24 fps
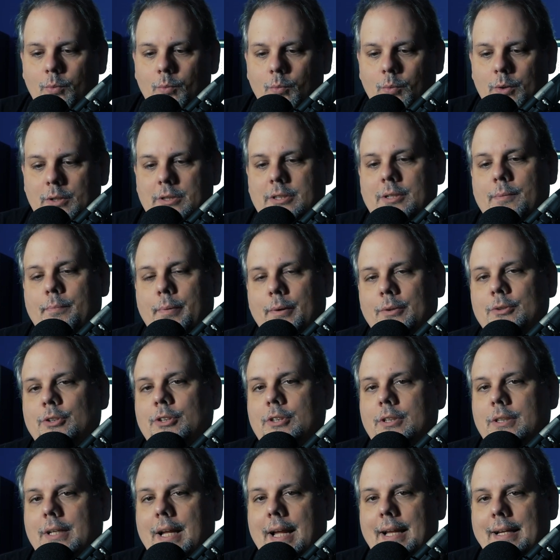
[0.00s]
we're supposed
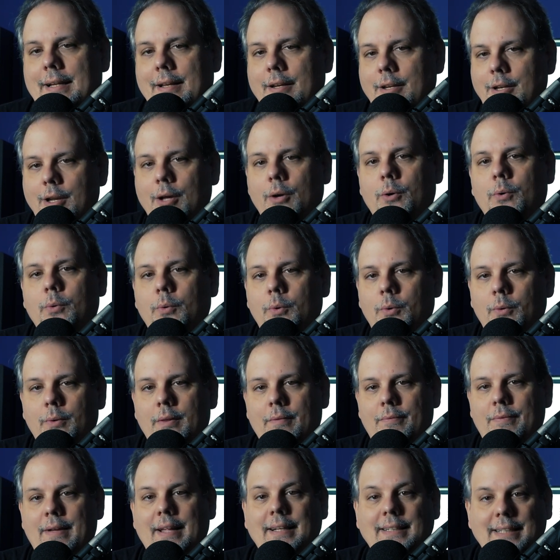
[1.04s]
to kind of know who
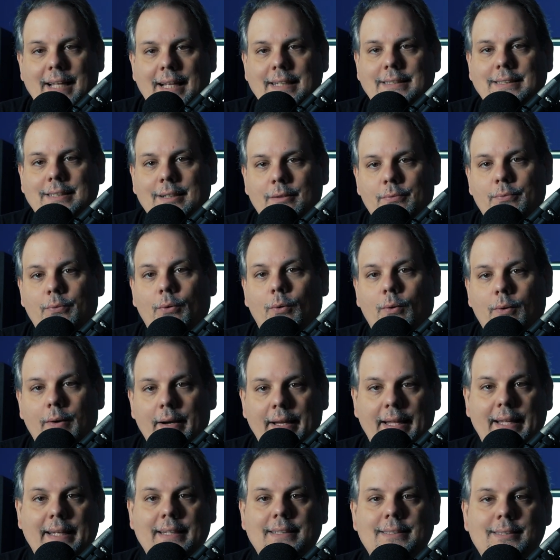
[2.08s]
the Fantastic Four
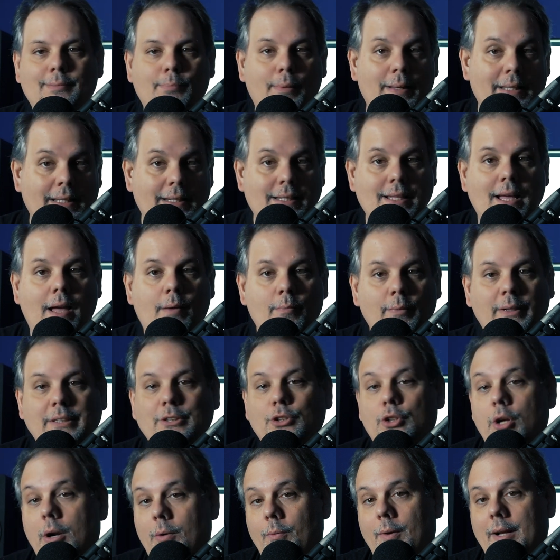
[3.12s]
is by the time we
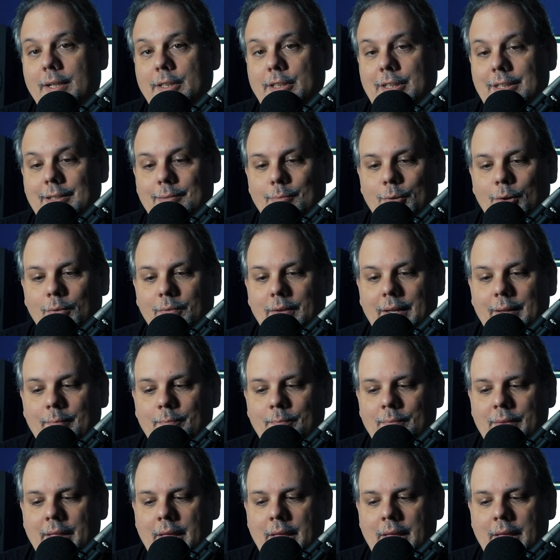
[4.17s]
start watching the movie,